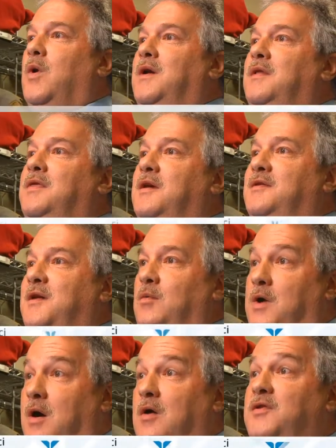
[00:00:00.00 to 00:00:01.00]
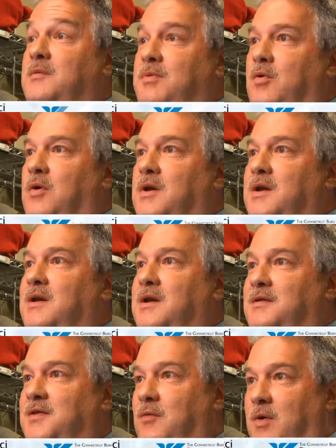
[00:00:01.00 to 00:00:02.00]
One of the things that we are supporting
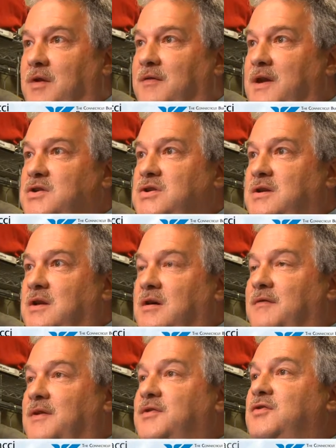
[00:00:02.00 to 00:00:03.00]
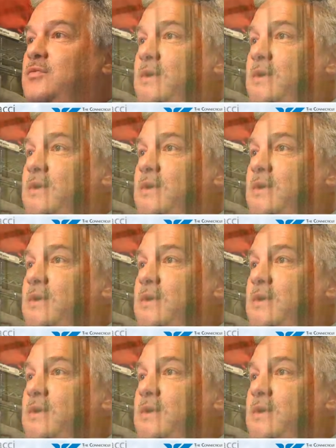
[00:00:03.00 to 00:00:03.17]
is the renovation of a